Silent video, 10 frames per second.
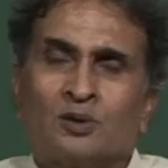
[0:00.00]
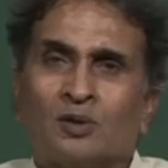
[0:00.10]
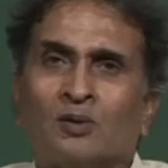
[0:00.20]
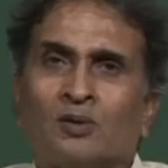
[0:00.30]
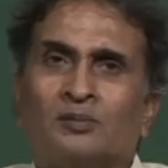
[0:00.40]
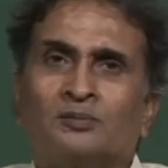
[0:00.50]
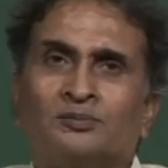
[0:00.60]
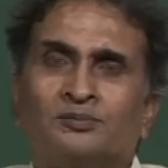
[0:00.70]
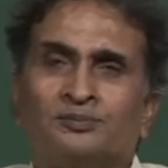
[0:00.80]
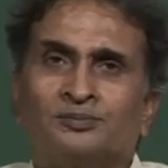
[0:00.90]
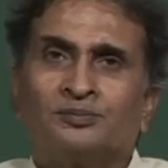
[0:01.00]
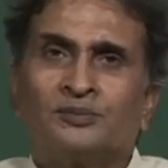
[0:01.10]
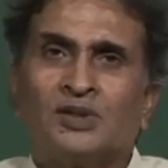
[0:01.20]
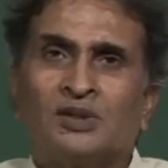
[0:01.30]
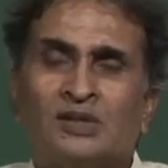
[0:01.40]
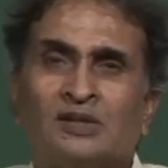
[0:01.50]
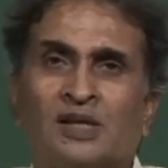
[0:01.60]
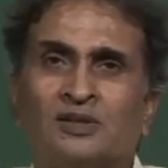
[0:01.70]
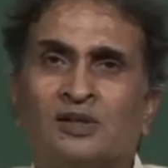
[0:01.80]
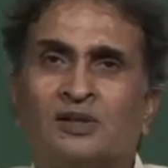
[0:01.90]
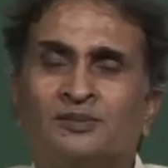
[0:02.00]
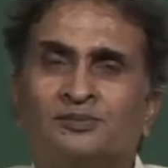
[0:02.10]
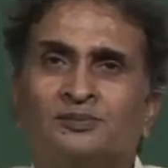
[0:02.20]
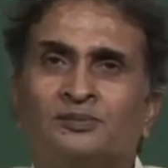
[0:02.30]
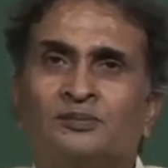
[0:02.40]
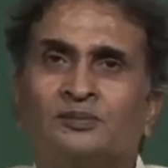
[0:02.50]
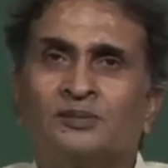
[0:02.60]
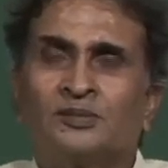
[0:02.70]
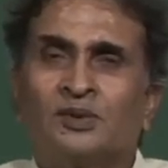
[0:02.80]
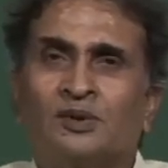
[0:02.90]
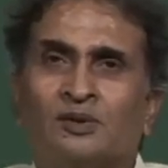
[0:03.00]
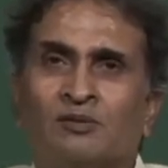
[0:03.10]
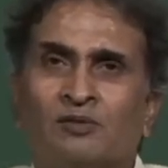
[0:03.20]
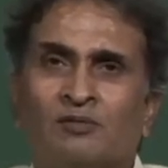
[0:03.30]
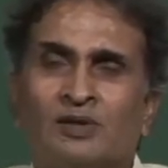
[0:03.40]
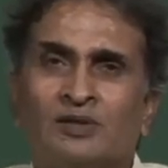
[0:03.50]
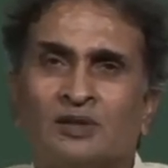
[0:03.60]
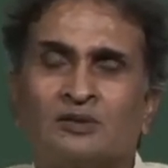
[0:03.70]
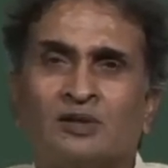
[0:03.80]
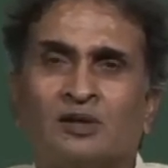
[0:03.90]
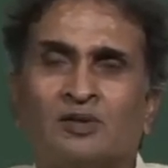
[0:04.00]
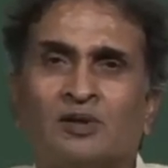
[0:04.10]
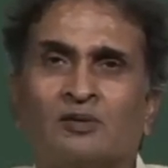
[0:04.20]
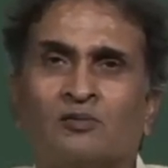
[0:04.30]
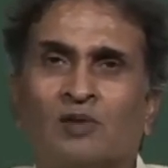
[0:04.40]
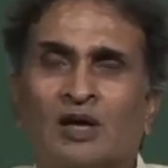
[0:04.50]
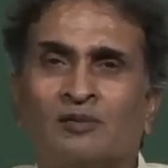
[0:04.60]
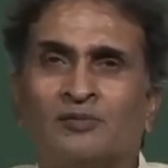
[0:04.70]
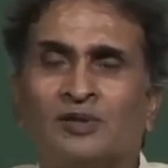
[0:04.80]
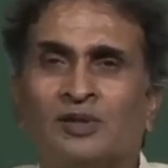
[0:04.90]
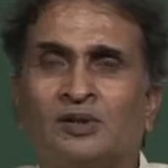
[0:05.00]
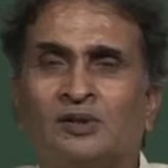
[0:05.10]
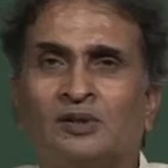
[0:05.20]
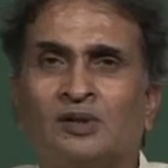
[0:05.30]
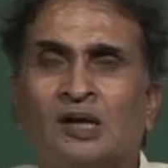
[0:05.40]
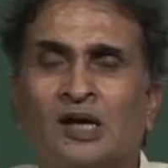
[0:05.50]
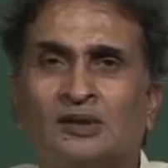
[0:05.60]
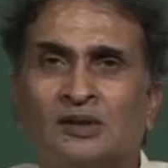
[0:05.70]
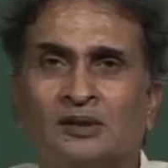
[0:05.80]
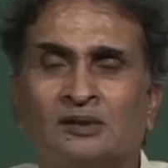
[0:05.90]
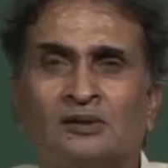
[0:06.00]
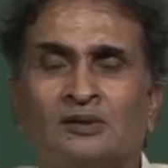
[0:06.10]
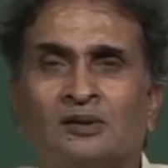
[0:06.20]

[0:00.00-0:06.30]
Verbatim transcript: So, in this lecture, we will just cover one of the other